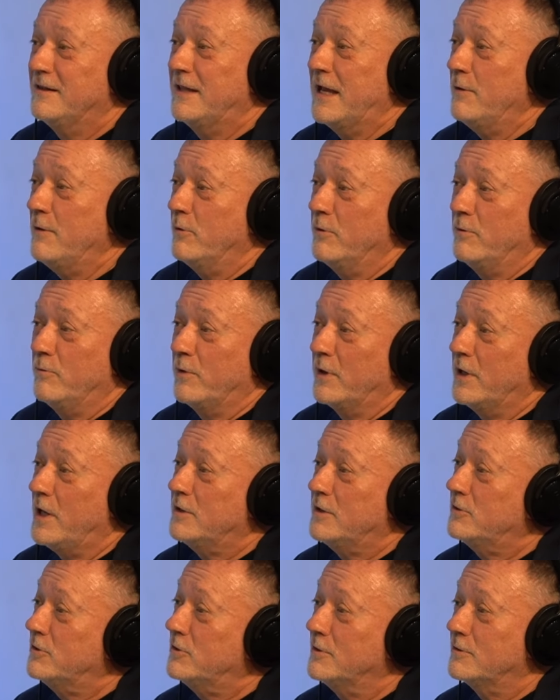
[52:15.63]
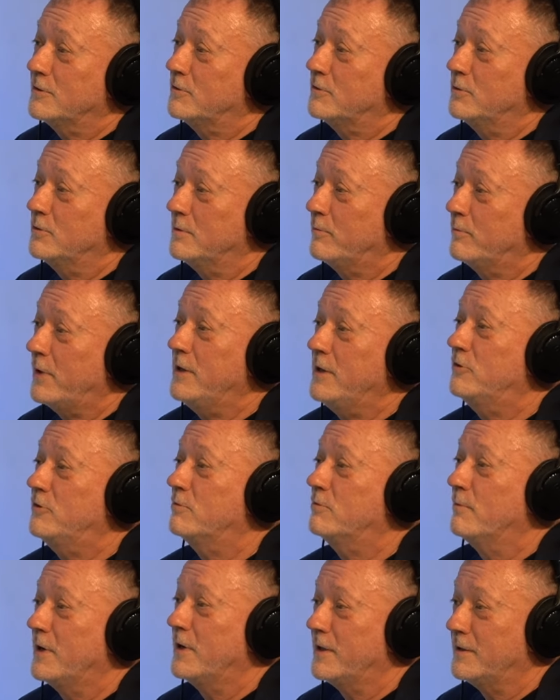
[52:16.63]
They were reluctant to
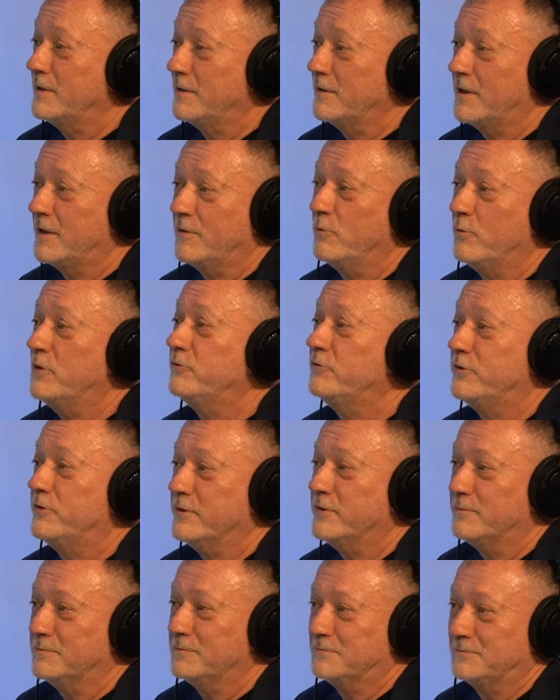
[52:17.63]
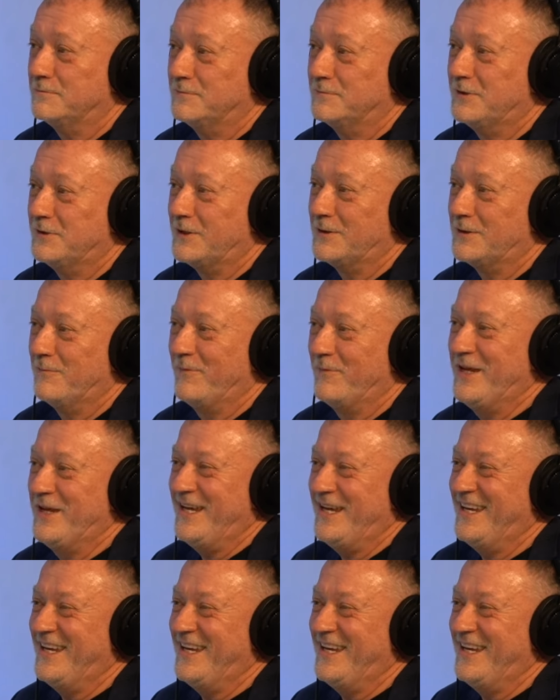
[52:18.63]
embrace my uh, wisdom. Go figure.